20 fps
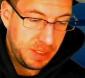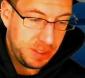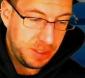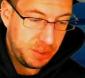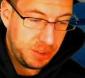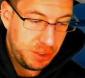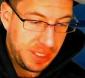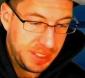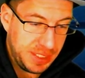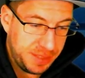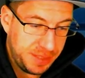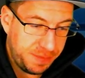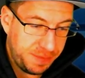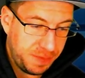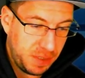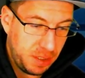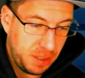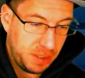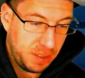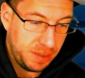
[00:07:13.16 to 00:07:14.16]

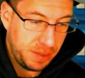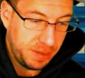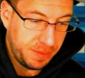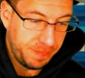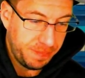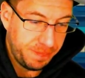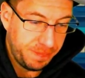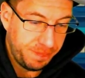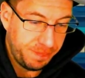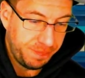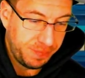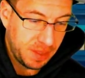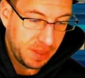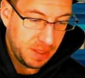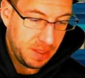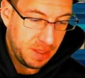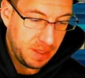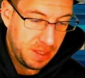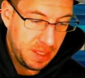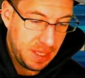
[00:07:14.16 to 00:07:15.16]
transfer,
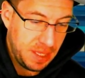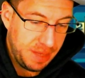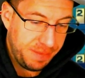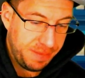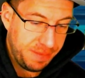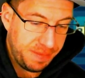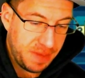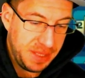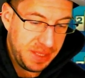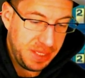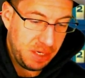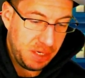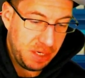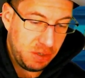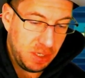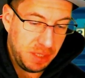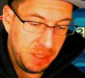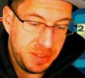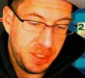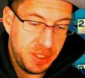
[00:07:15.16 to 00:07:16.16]
find their
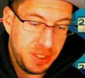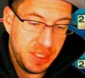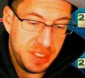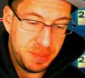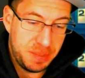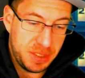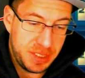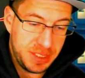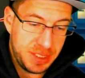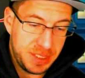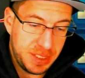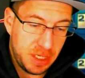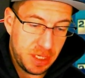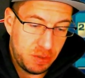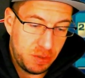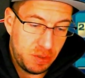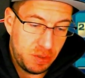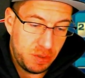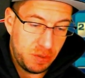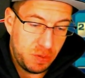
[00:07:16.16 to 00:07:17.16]
realm. So this person's
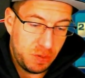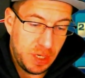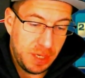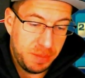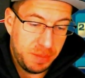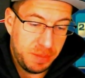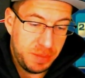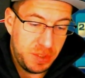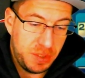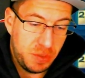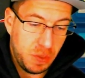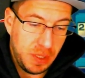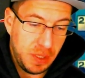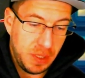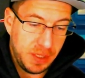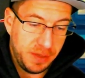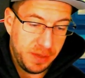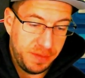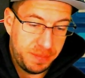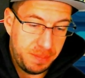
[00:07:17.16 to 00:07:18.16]
on Realm
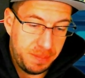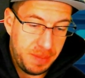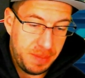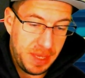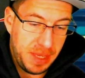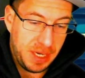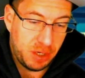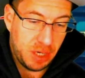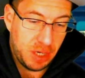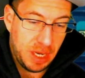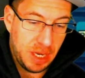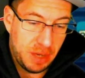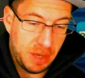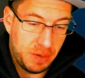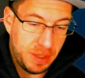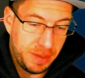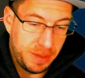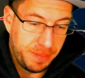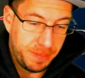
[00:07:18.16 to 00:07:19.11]
12 Mana Crown.